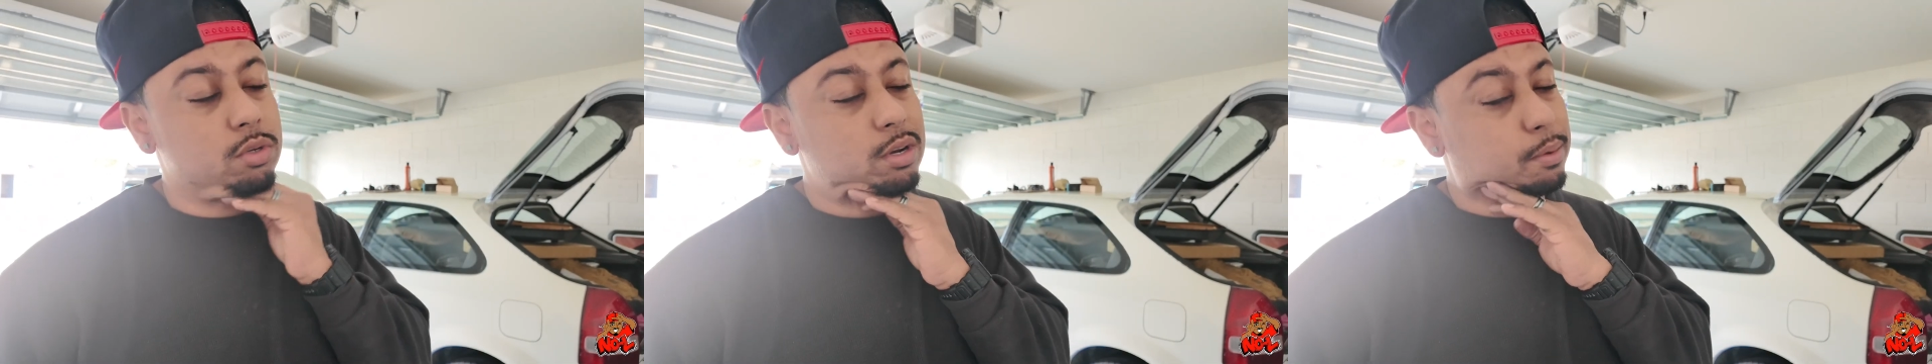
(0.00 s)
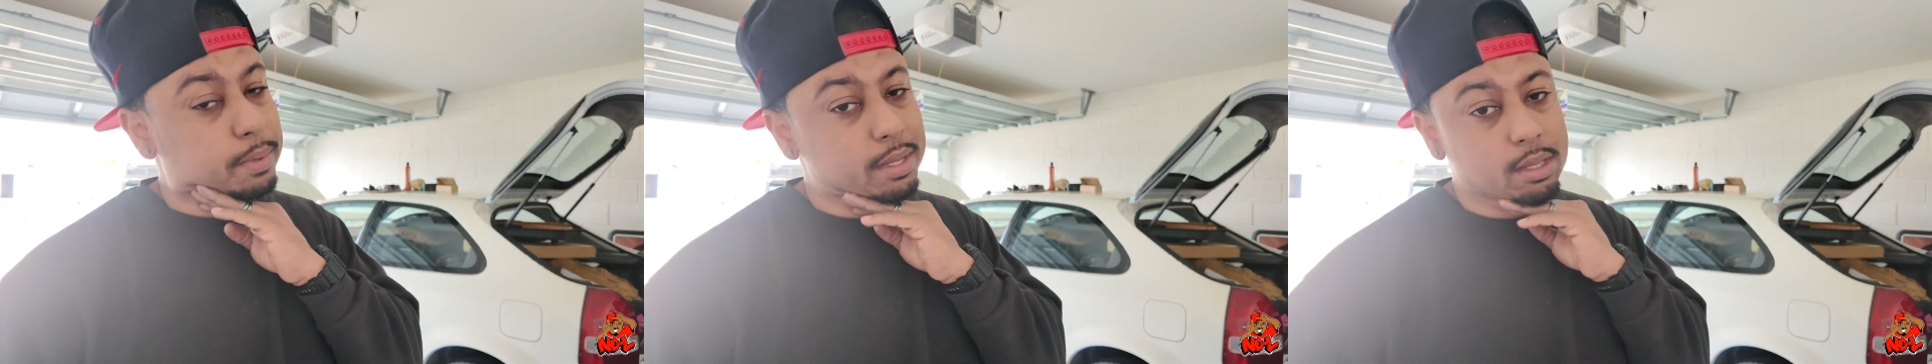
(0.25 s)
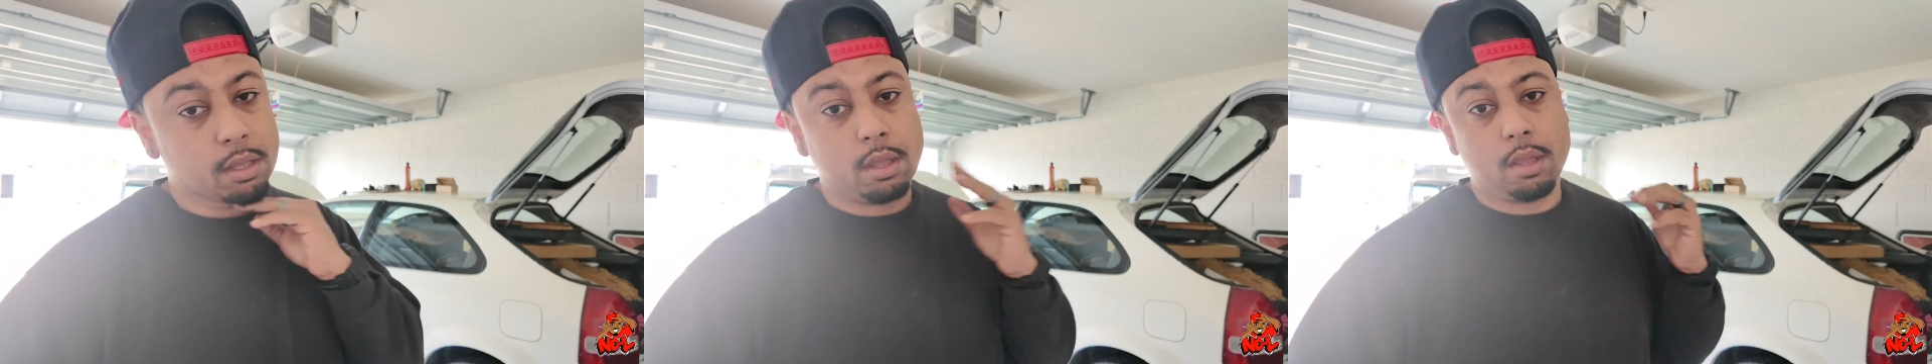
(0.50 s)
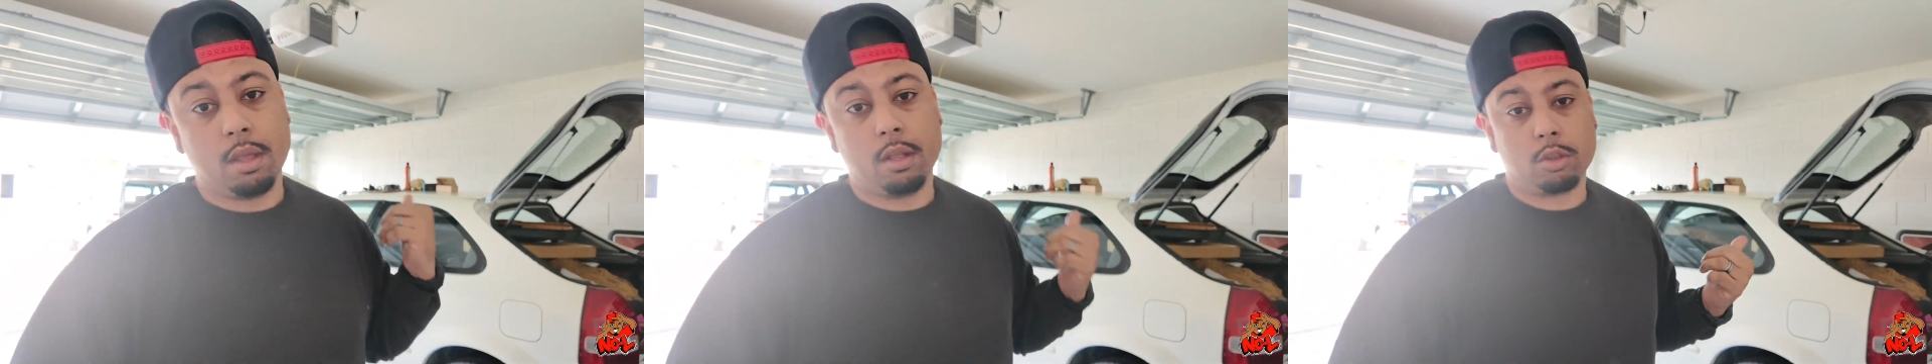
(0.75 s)
going to be
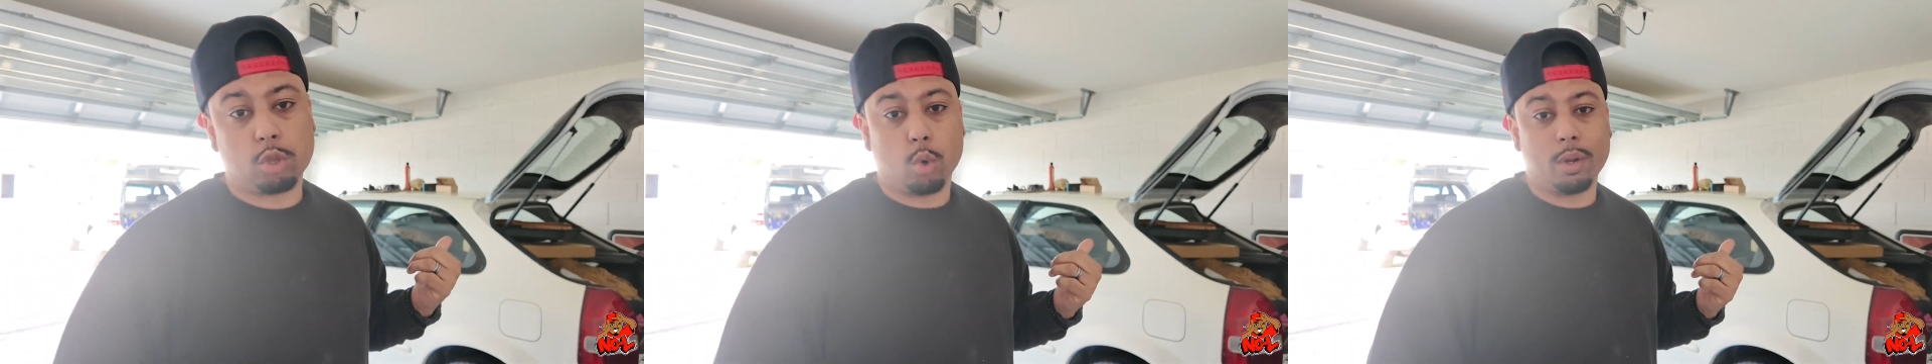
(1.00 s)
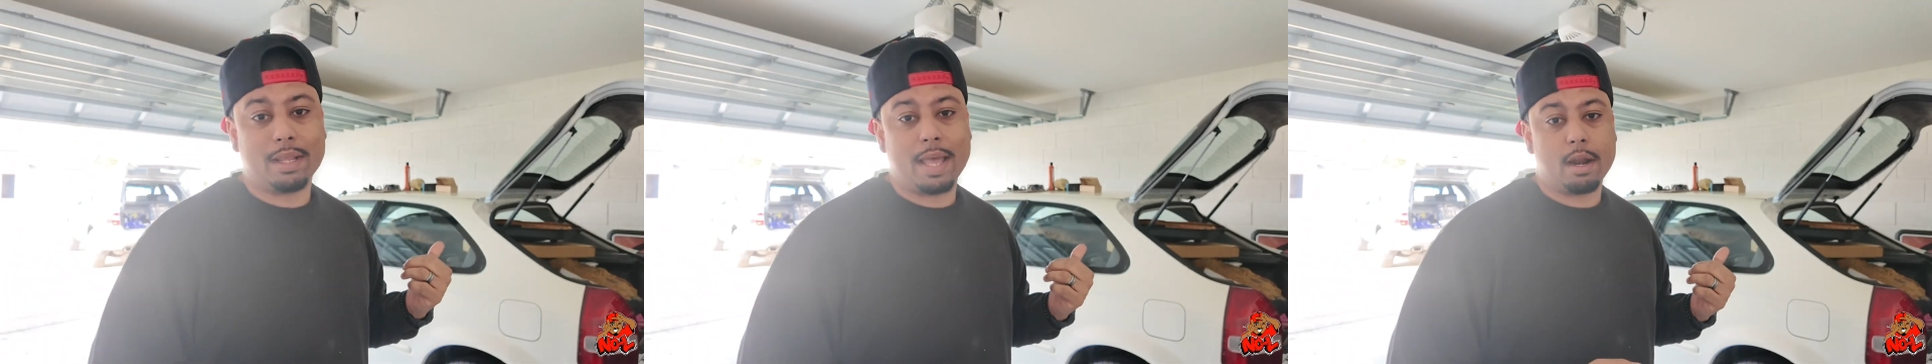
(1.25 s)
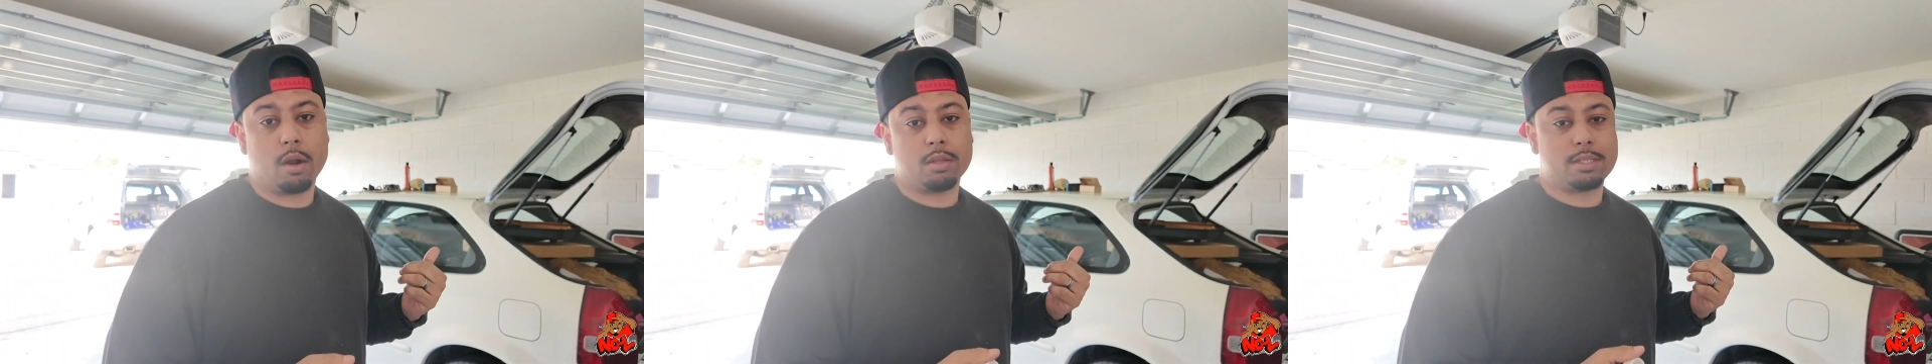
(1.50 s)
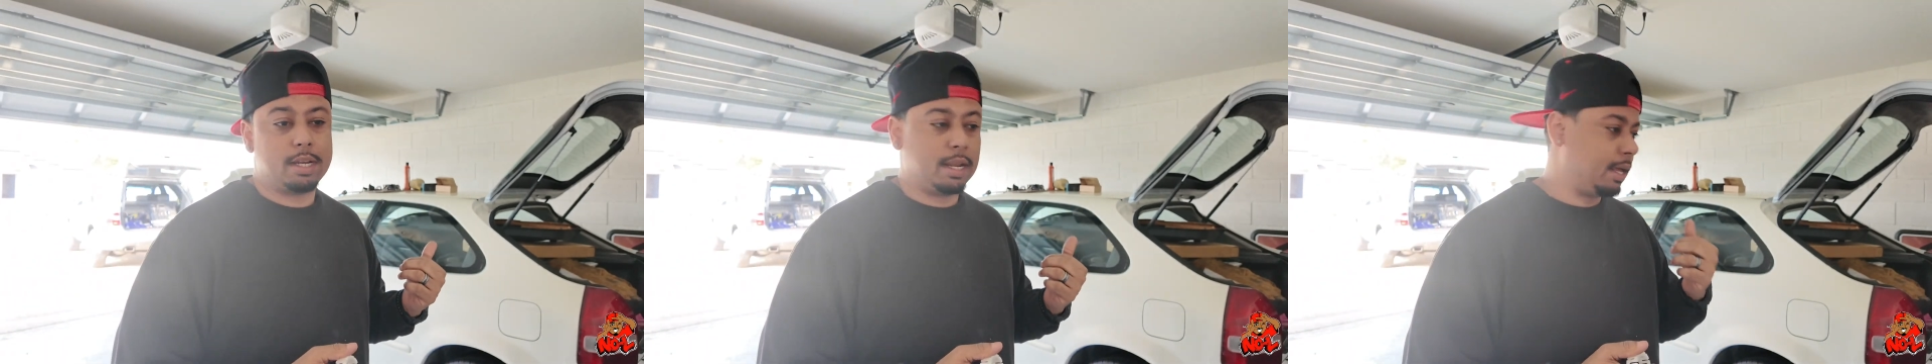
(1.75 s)
throwing that on
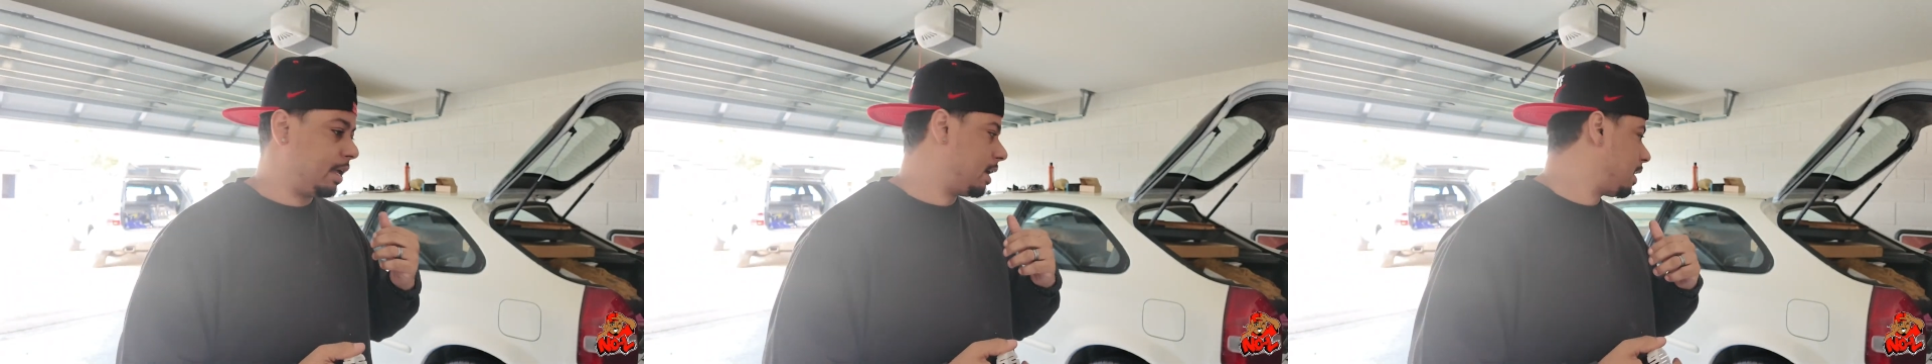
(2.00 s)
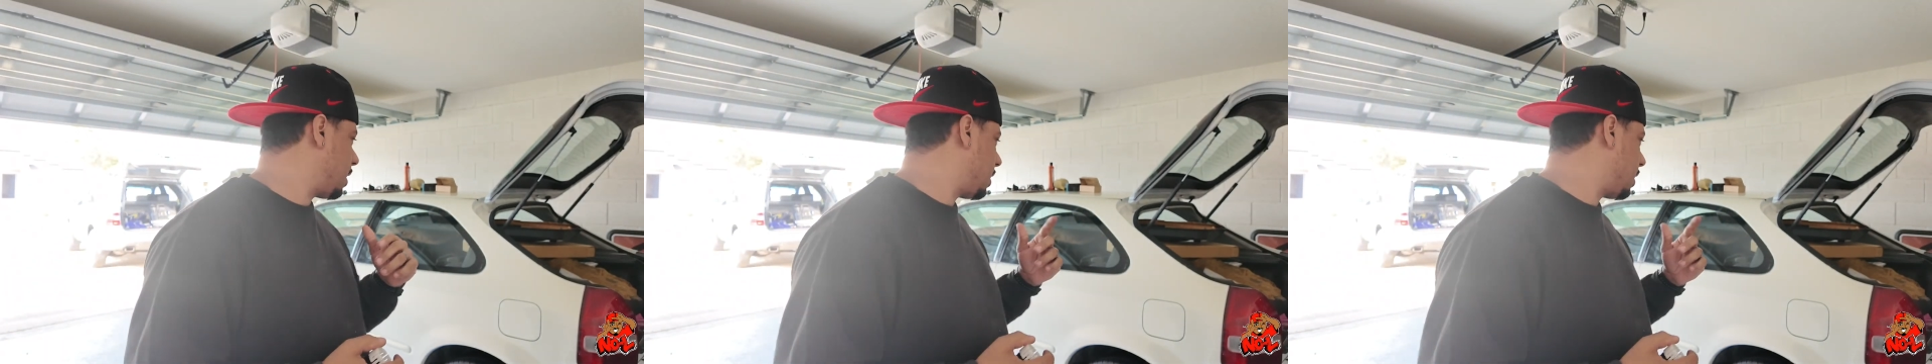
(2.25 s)
today.